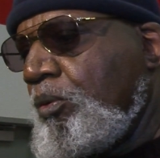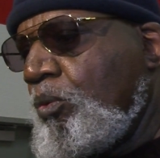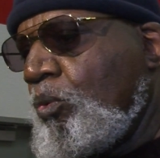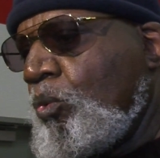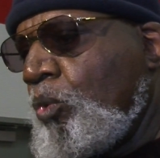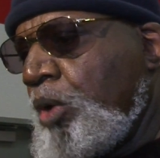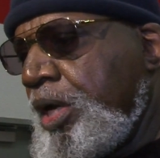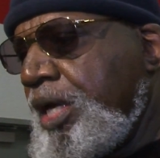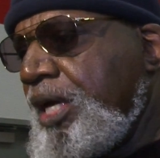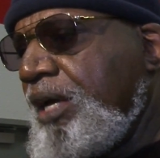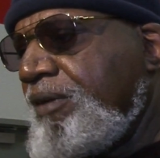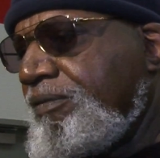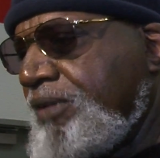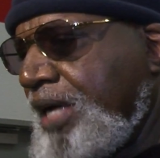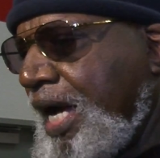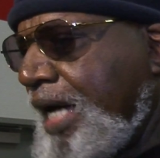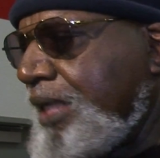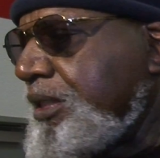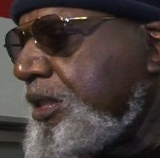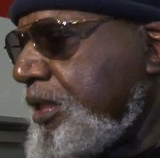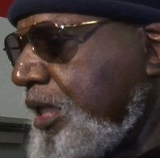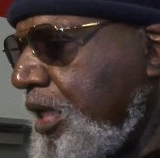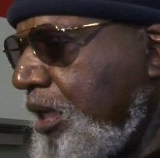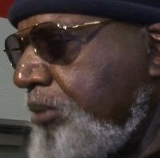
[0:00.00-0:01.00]
We have
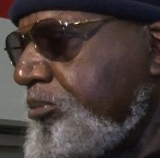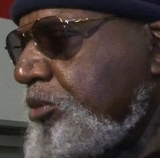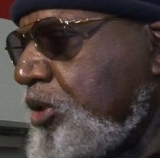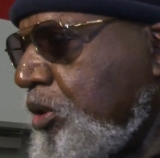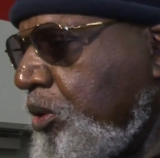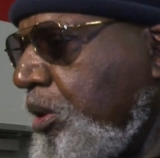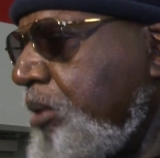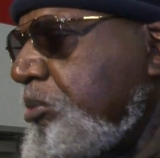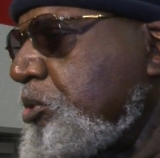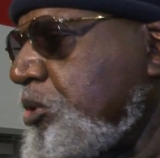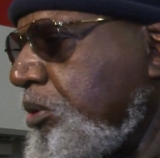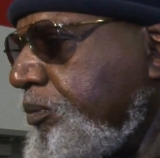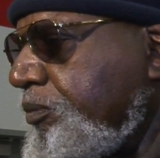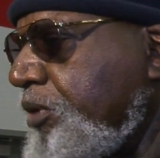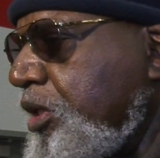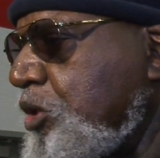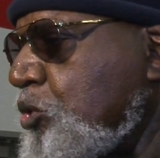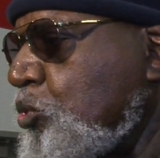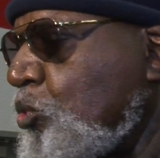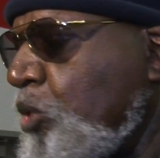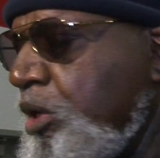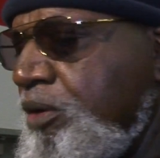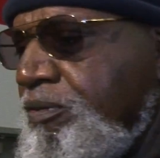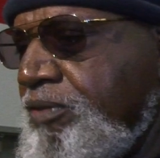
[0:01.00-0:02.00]
got to come to grips with
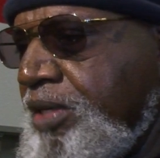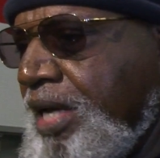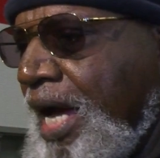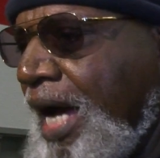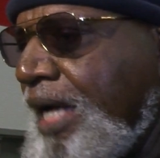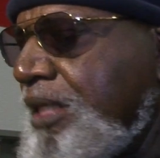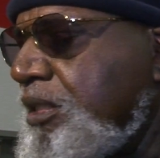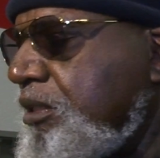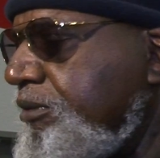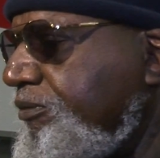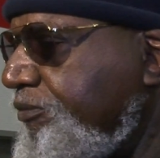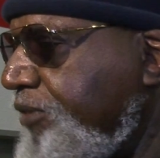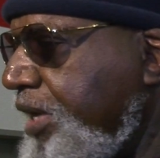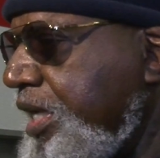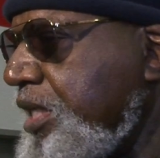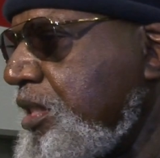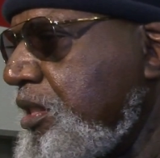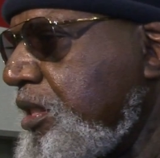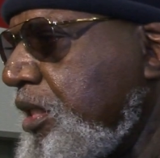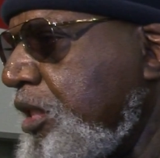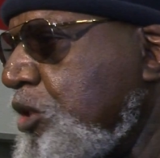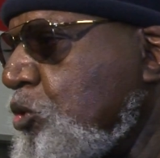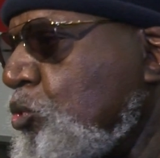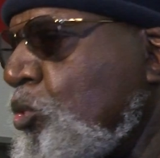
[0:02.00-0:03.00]
this. We've got to
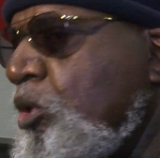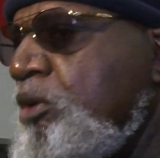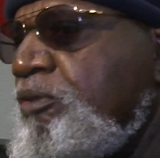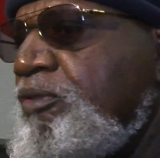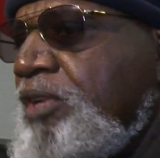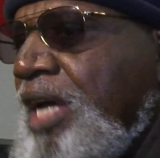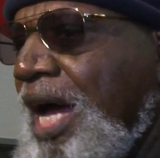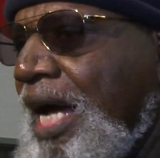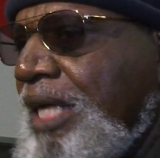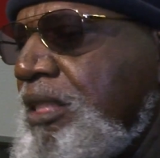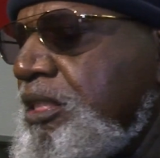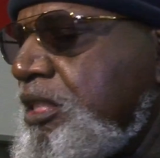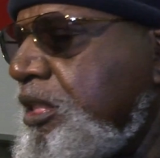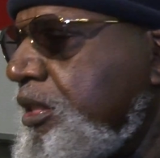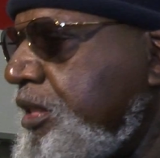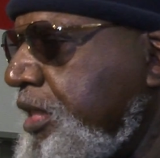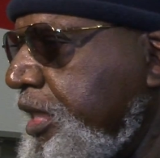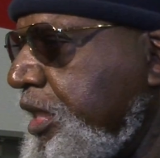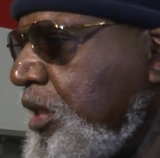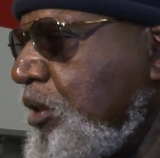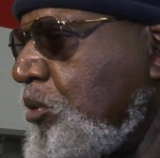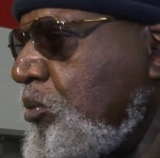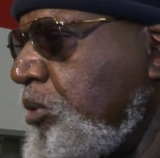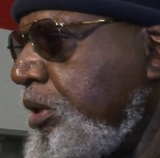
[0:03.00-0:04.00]
face this. We've got to
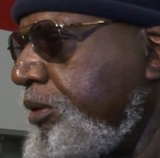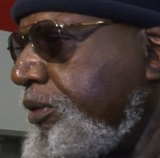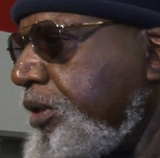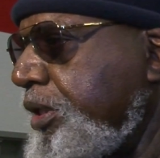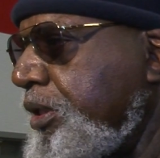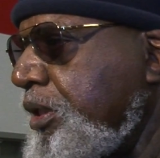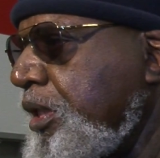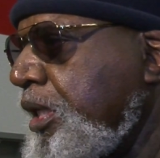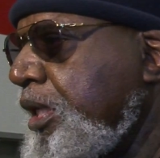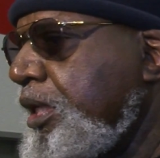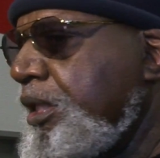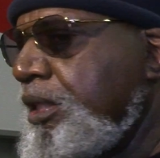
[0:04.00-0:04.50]
deal with it.